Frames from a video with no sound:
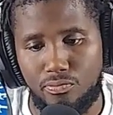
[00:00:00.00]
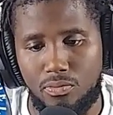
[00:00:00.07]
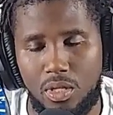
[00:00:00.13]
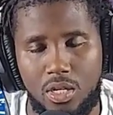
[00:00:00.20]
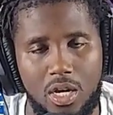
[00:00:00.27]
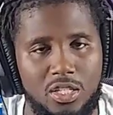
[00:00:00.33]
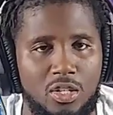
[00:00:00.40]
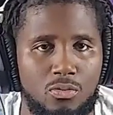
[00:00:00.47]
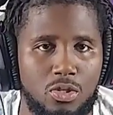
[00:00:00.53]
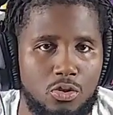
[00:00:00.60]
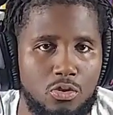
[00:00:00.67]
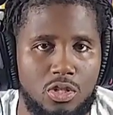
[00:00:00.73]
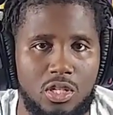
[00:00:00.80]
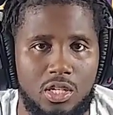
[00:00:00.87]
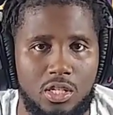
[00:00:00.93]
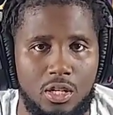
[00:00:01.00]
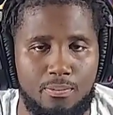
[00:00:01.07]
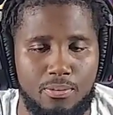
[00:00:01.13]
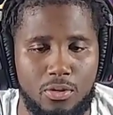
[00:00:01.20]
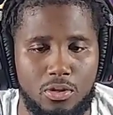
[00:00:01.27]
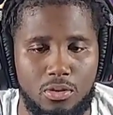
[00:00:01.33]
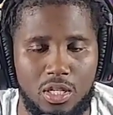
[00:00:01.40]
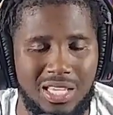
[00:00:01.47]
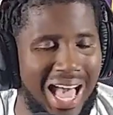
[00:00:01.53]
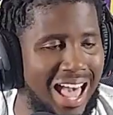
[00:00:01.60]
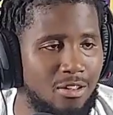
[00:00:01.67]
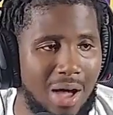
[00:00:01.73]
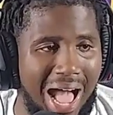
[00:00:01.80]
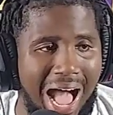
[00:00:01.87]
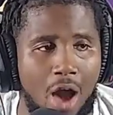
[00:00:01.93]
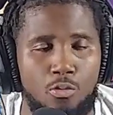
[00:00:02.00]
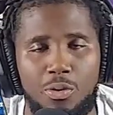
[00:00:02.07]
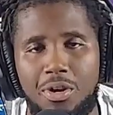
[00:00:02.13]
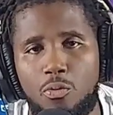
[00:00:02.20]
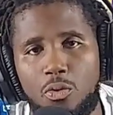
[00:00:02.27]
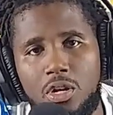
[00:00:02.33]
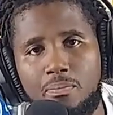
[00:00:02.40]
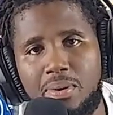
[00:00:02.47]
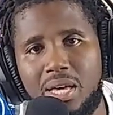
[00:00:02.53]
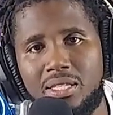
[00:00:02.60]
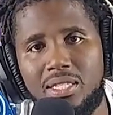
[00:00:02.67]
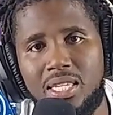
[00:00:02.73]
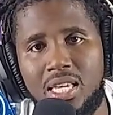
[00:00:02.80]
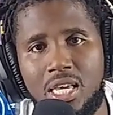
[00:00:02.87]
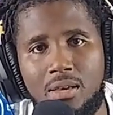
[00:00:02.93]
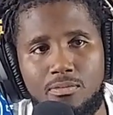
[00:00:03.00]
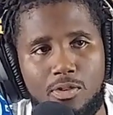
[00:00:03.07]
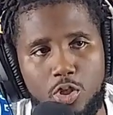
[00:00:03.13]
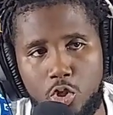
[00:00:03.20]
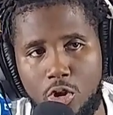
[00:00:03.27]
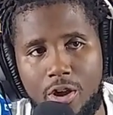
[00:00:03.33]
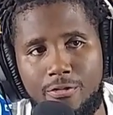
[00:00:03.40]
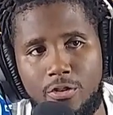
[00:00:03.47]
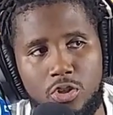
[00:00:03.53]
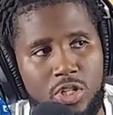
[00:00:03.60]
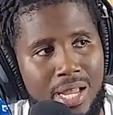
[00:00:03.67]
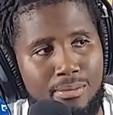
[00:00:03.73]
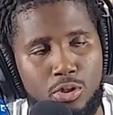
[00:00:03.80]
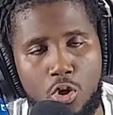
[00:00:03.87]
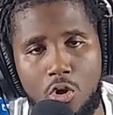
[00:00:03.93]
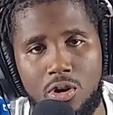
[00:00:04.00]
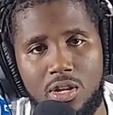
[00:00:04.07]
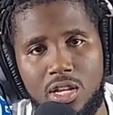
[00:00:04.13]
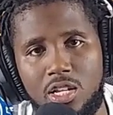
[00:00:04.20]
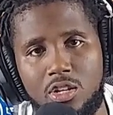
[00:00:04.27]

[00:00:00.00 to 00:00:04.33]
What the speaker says: because he wants to go to the Clippers. Because I wouldn't want to be a team to trade for James Harden.